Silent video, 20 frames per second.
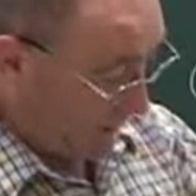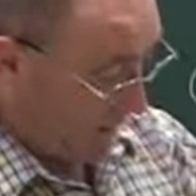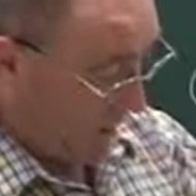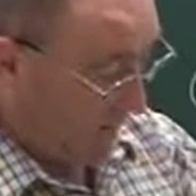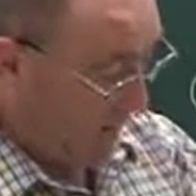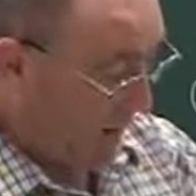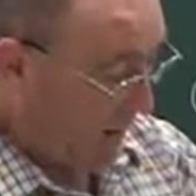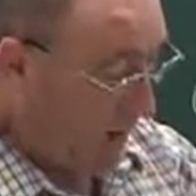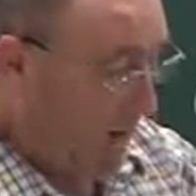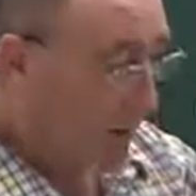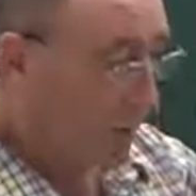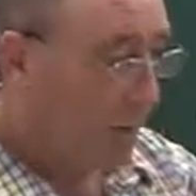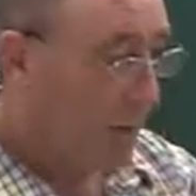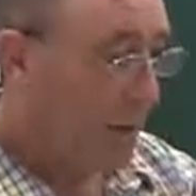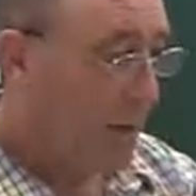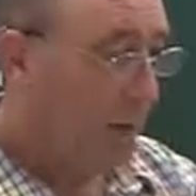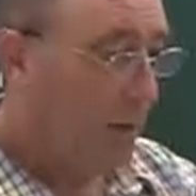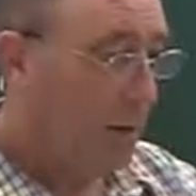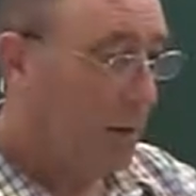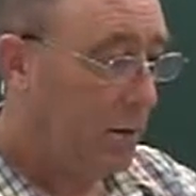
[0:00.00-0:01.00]
that. But
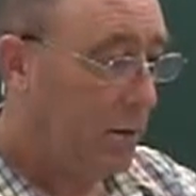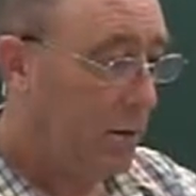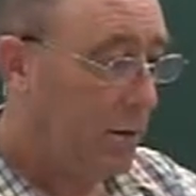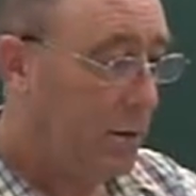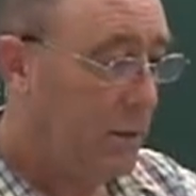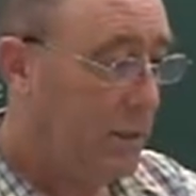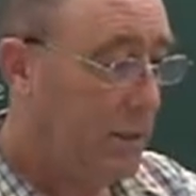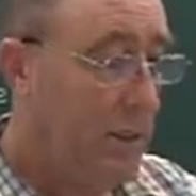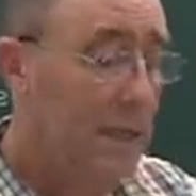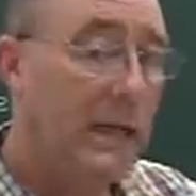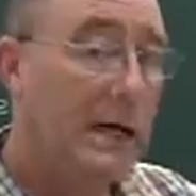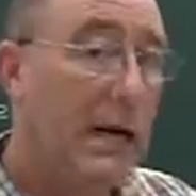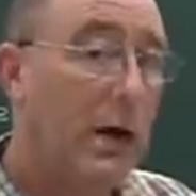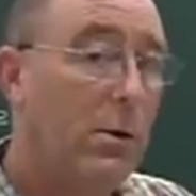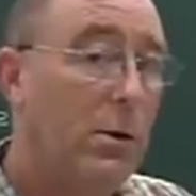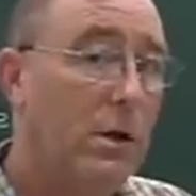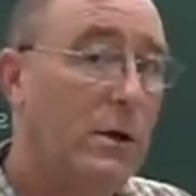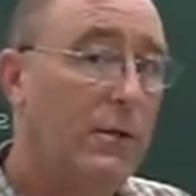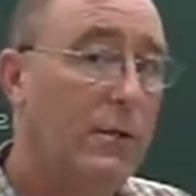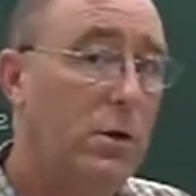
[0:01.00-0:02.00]
then you can see how
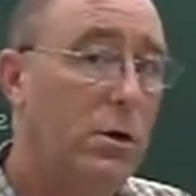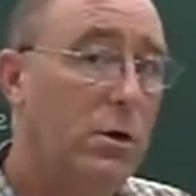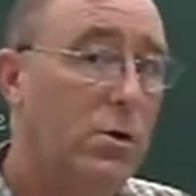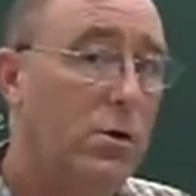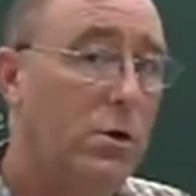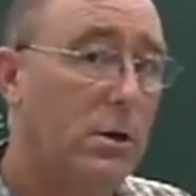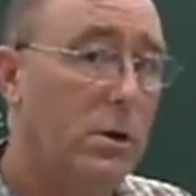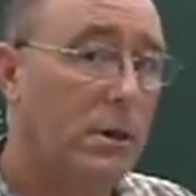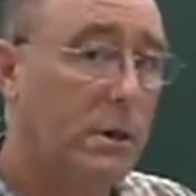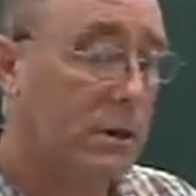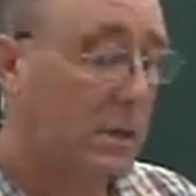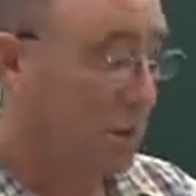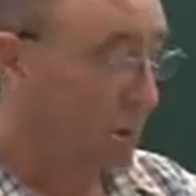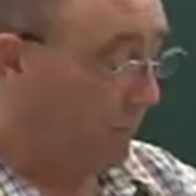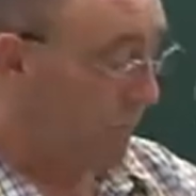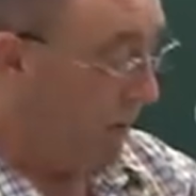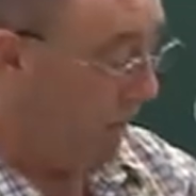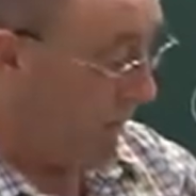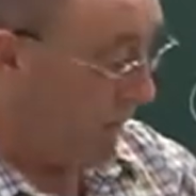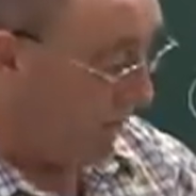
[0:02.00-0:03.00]
evolution can
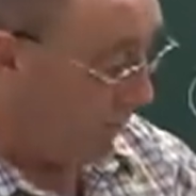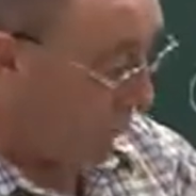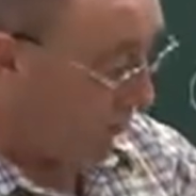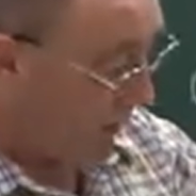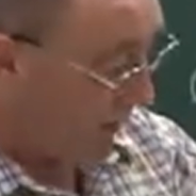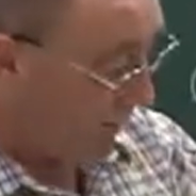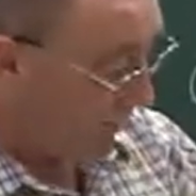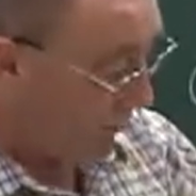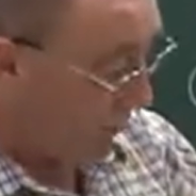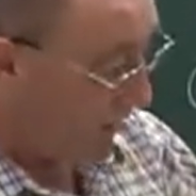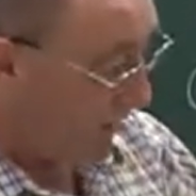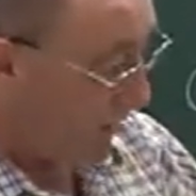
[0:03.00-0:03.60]
speed up. When I've got